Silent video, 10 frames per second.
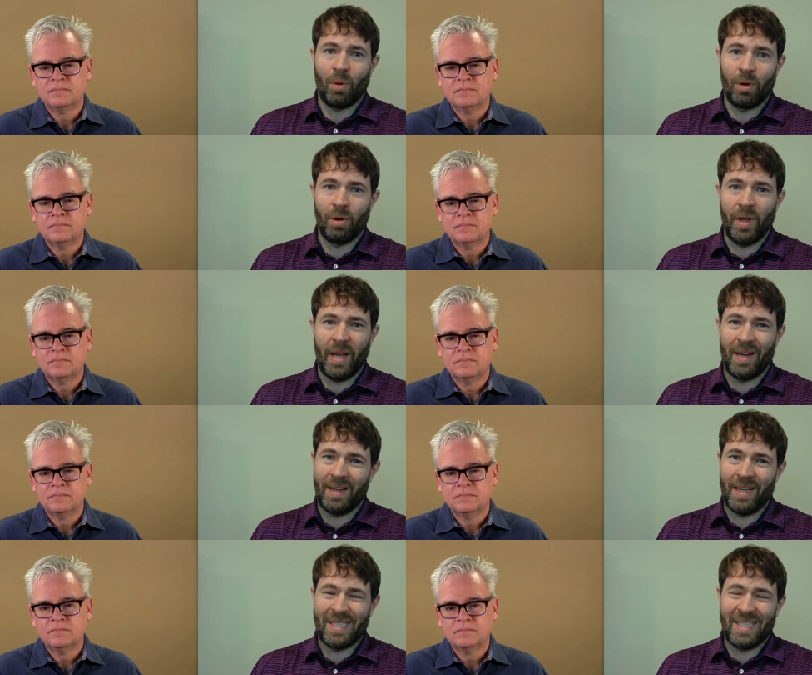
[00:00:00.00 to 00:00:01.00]
Speaker 1: world.
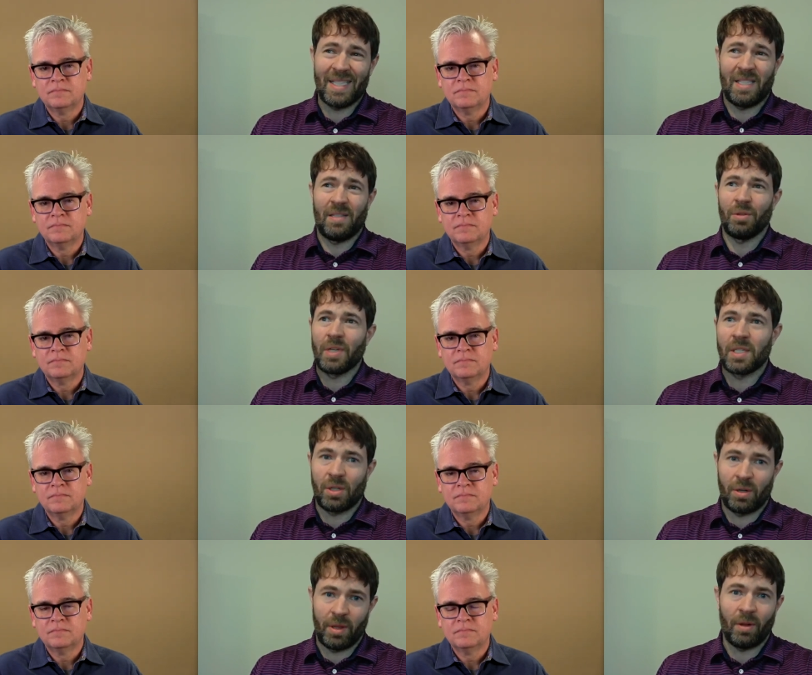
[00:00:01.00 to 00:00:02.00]
And I'd say it's still
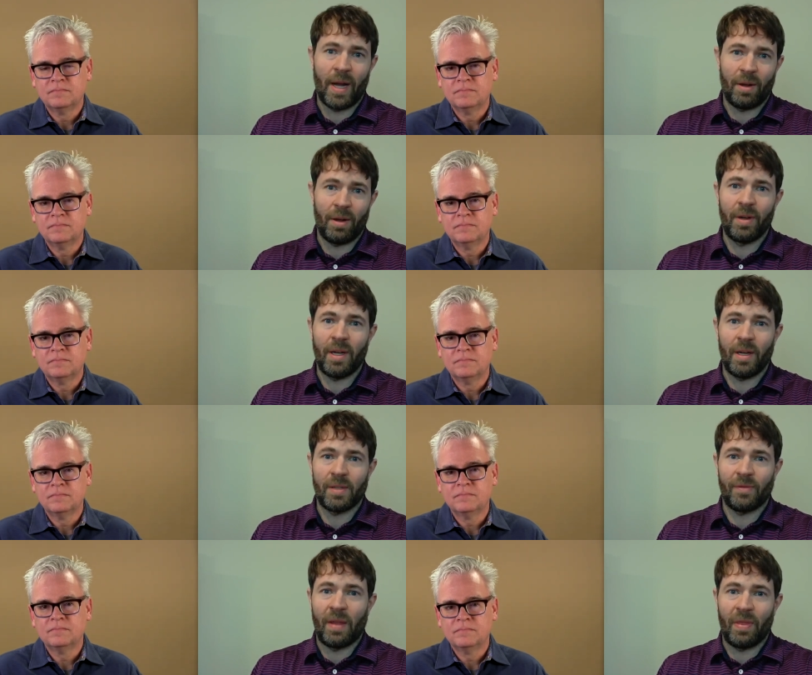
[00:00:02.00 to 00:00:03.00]
easier in the cloud
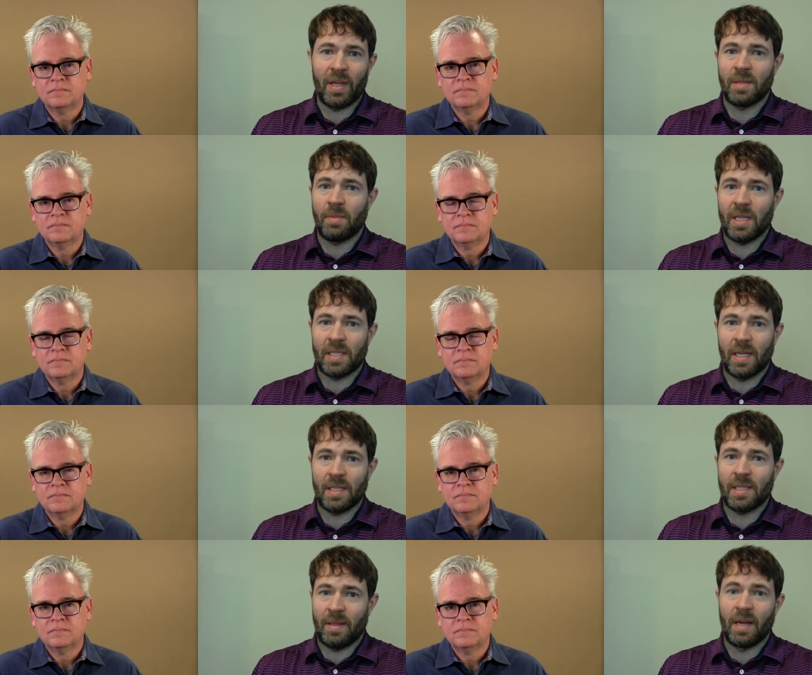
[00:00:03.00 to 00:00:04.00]
uh, to find things that make
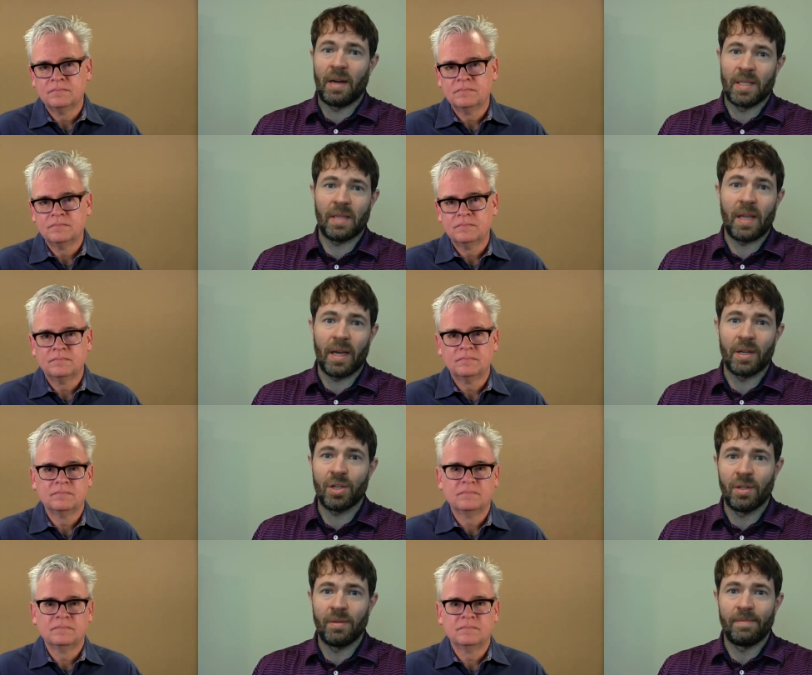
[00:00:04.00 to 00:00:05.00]
sense than it is at the
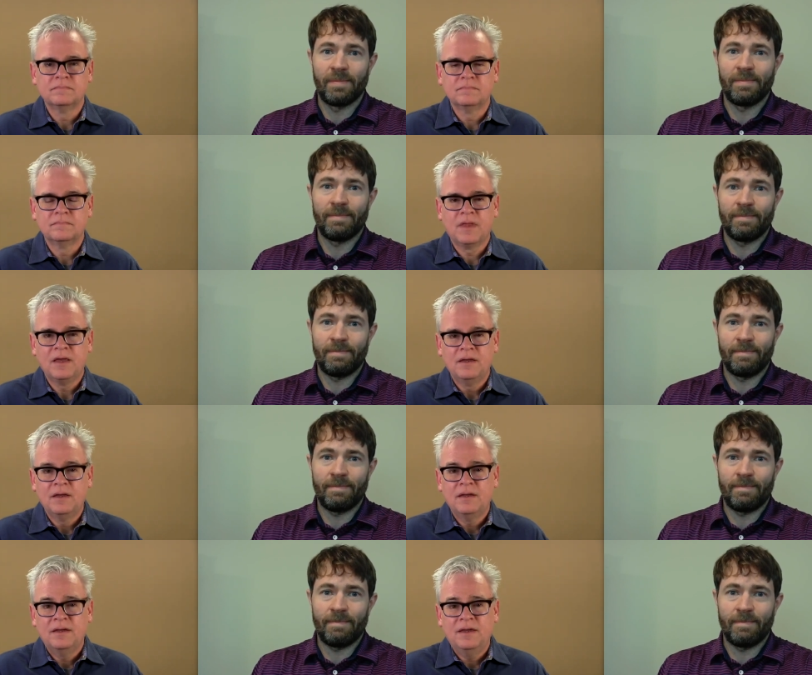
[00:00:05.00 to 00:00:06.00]
edge.
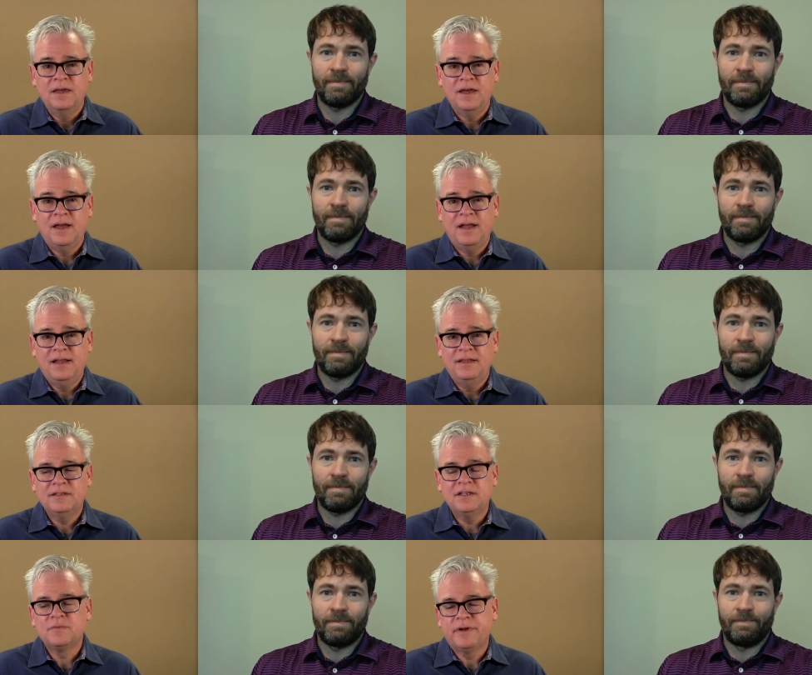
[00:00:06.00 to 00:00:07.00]
Speaker 2: Yeah, and
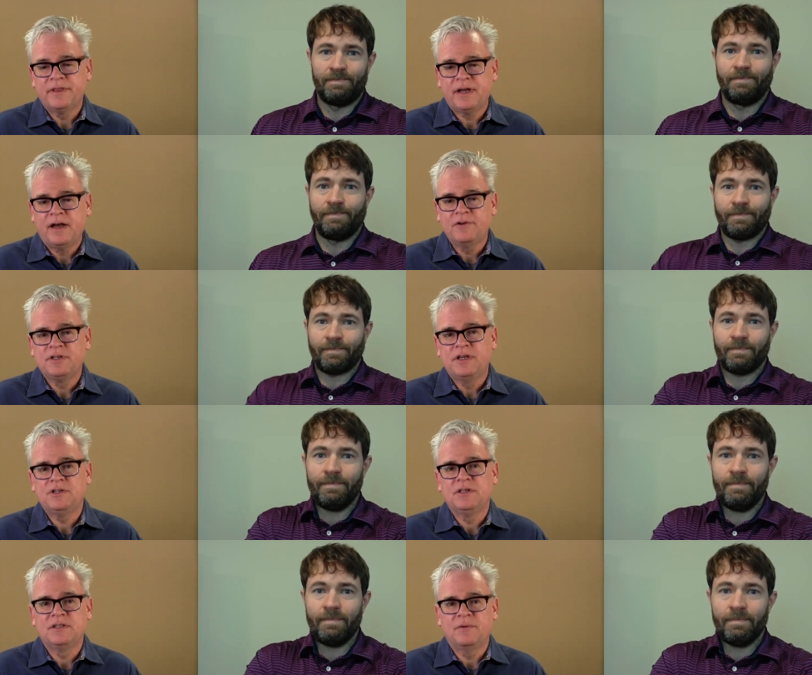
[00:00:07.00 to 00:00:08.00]
this is one of the
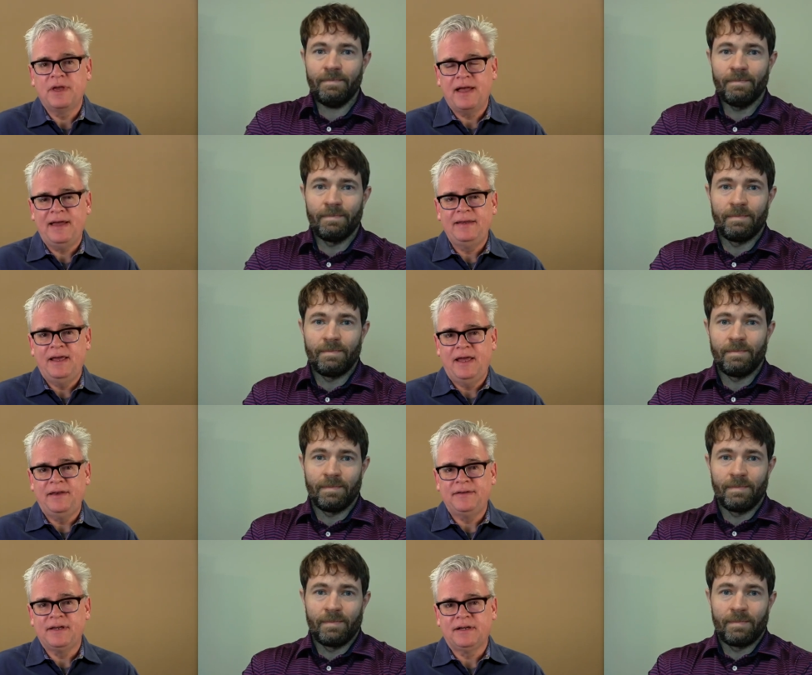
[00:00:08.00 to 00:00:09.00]
conversations that we had
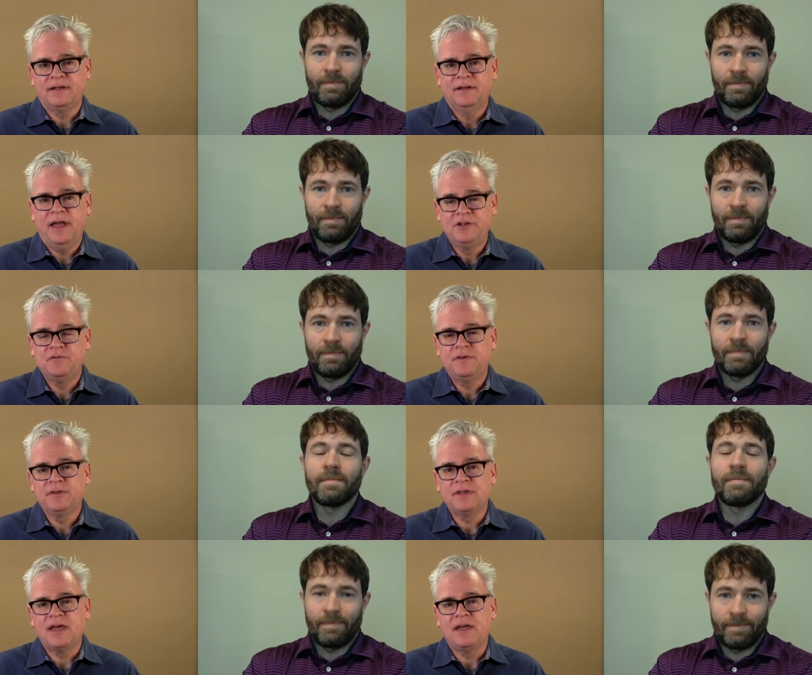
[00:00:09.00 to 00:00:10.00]
at uh, Edge
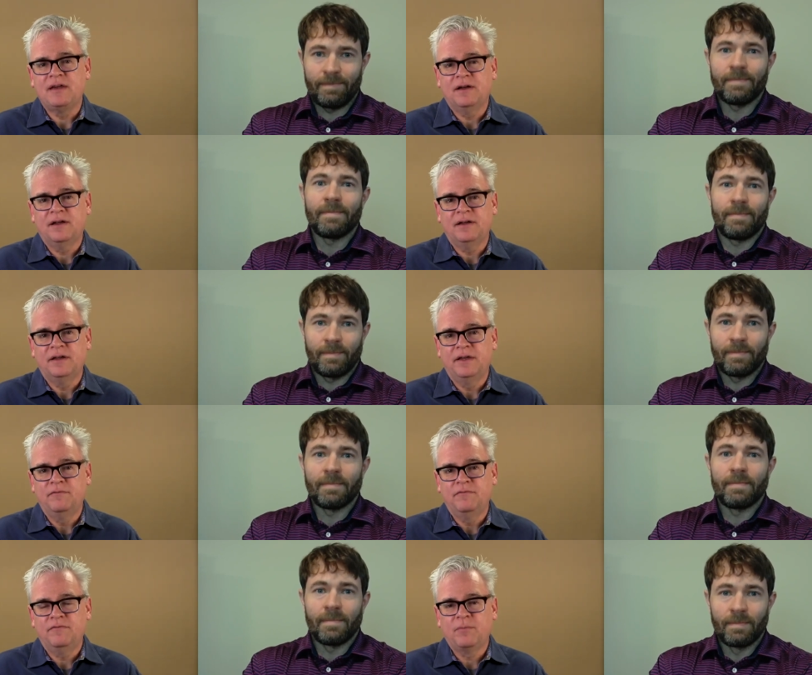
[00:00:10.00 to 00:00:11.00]
Field Day uh,
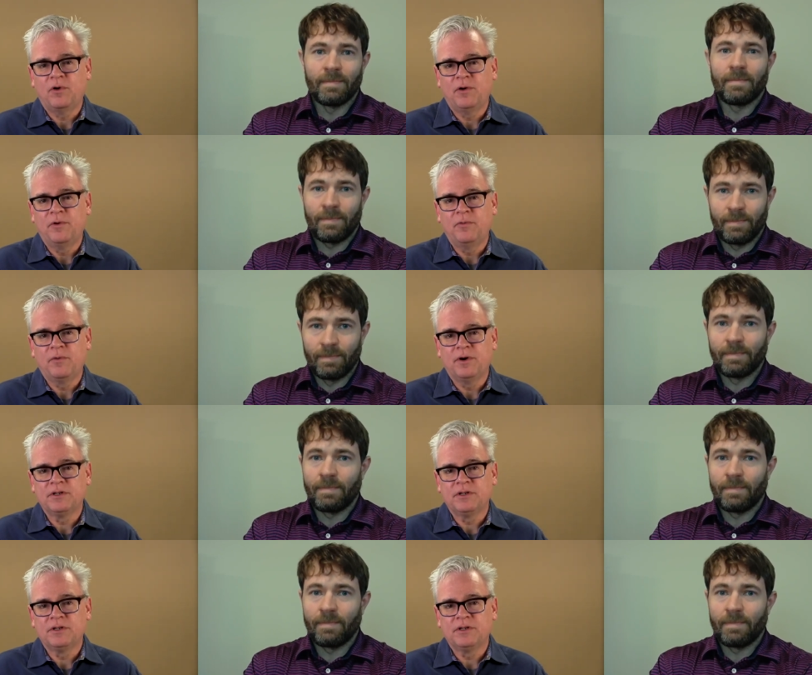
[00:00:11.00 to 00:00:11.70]
in February when we were